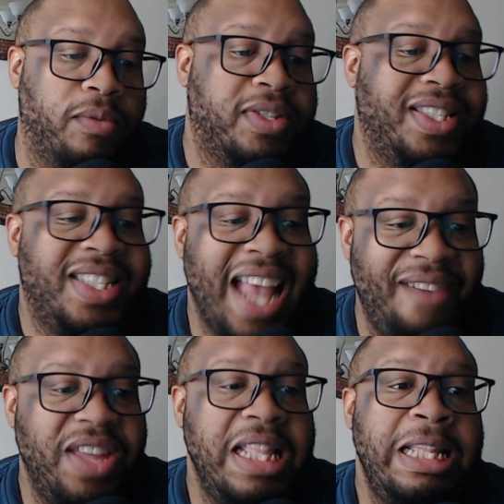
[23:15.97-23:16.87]

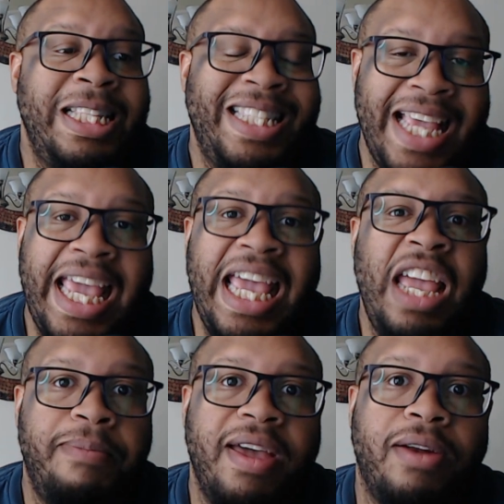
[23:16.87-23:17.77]

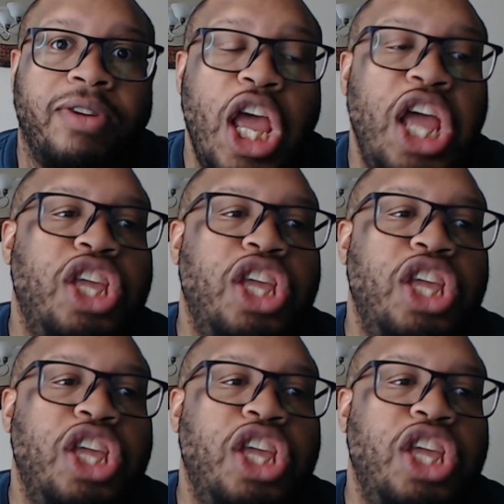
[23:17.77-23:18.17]
17 penalties.